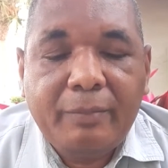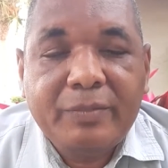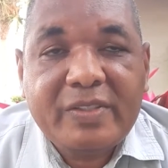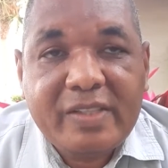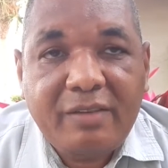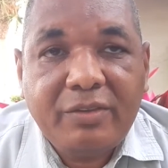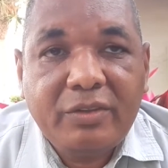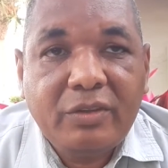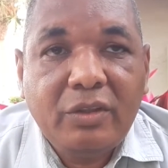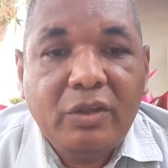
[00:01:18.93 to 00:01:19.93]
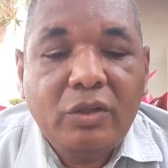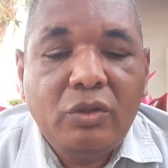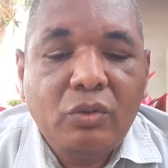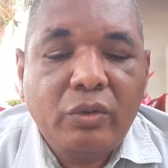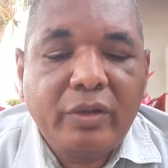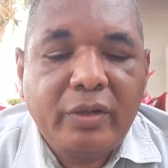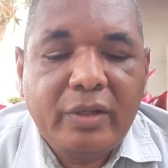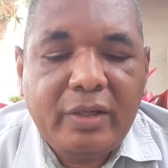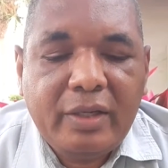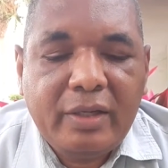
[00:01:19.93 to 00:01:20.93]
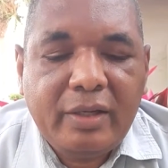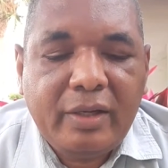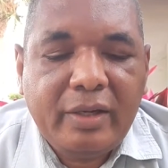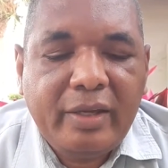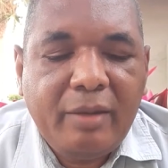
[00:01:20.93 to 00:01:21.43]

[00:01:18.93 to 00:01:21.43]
7, you're going to need an